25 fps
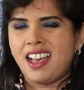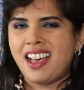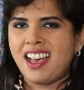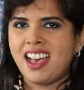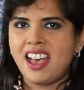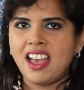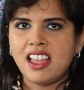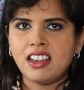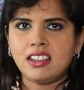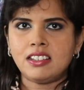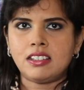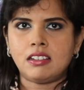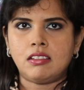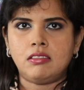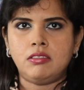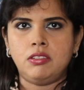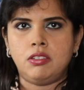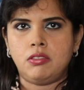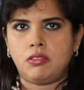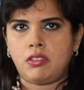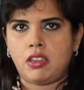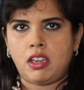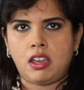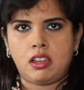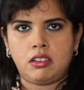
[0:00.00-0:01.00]
and you
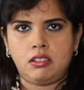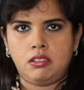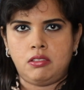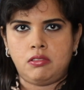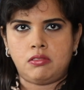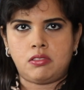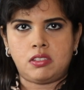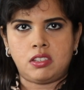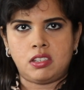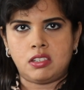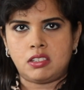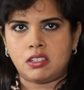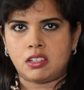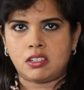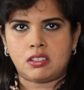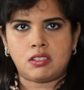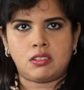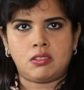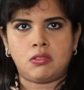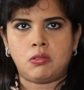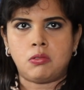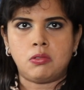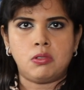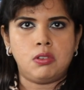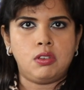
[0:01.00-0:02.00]
can use it as an
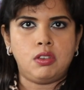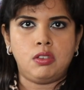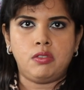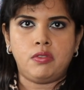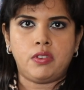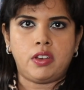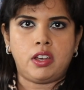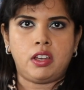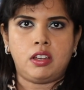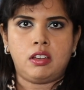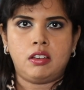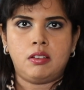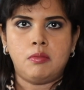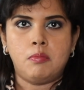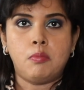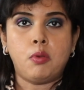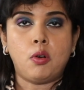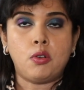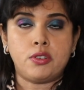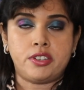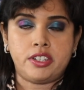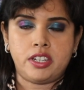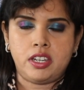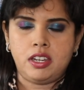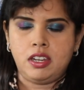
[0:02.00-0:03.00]
all over
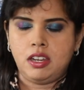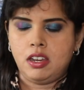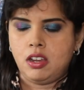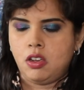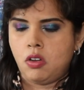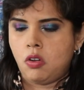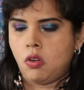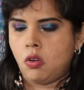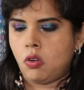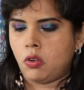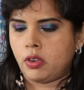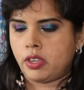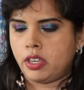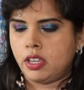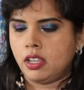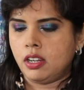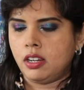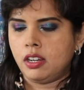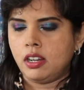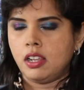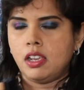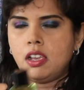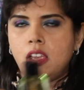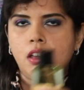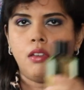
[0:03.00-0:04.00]
body oil
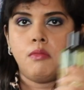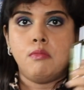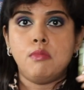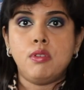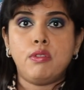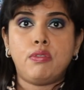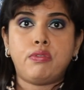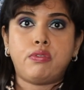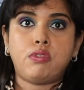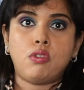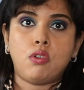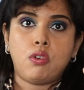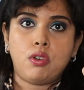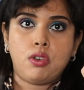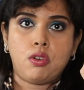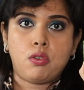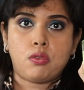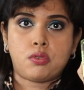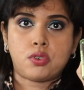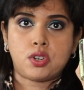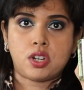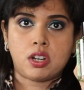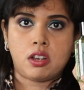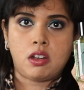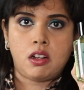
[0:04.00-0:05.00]
before you're
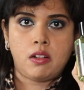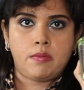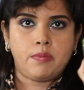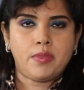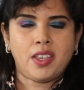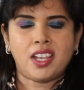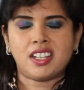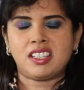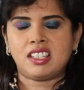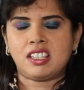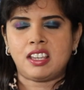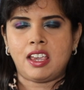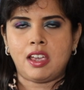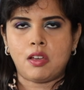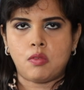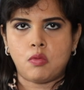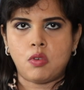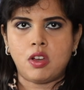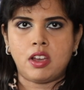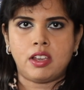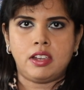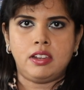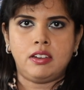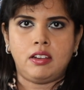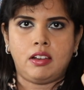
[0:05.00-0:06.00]
sharp. That's how
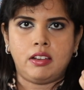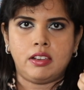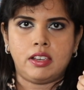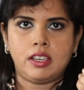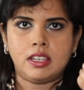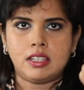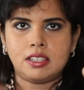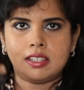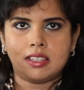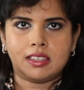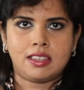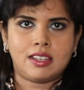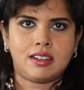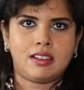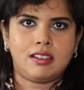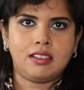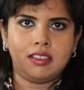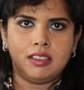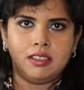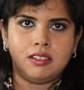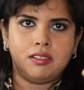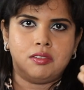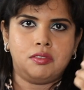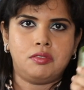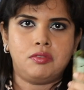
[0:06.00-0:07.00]
I like it. And then I,
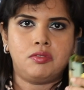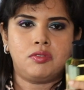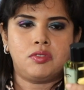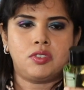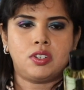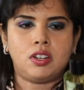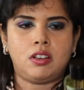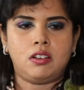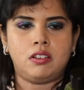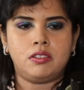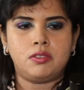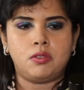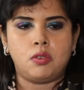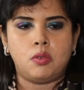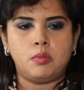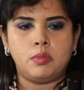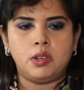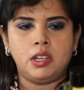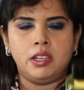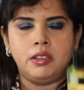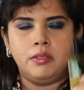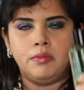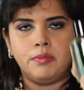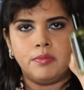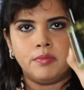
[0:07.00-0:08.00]
you know, shower normally.